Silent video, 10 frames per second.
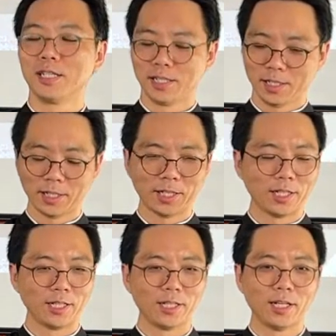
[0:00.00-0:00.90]
Yeah,
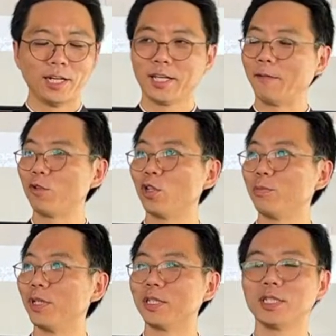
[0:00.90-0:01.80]
I have to
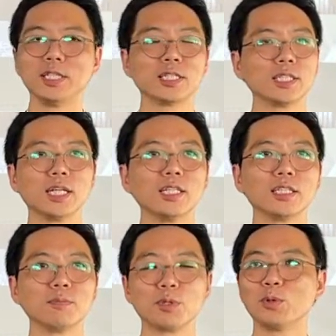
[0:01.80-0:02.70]
admit it's not easy
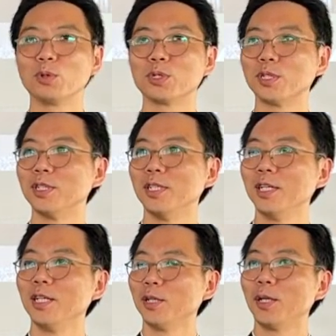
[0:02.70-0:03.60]
because
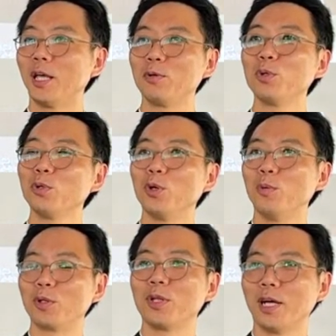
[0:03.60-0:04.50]
you don't know
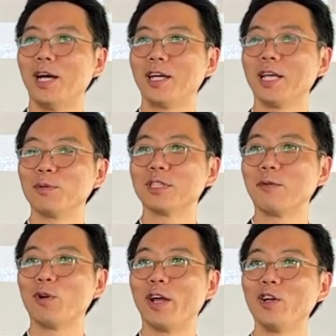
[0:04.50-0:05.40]
what I have
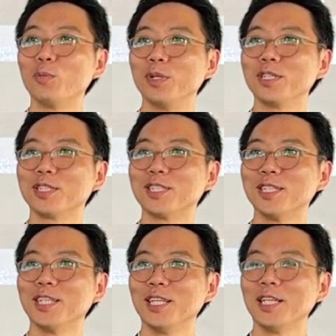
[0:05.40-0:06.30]
several enemies
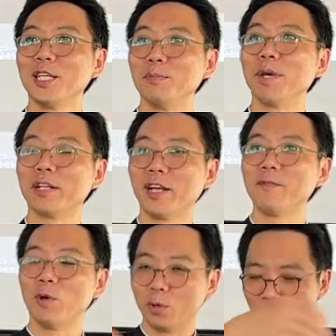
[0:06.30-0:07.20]
in my
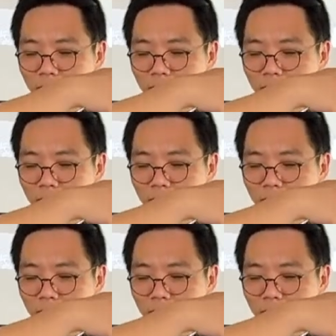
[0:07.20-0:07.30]
neighborhood.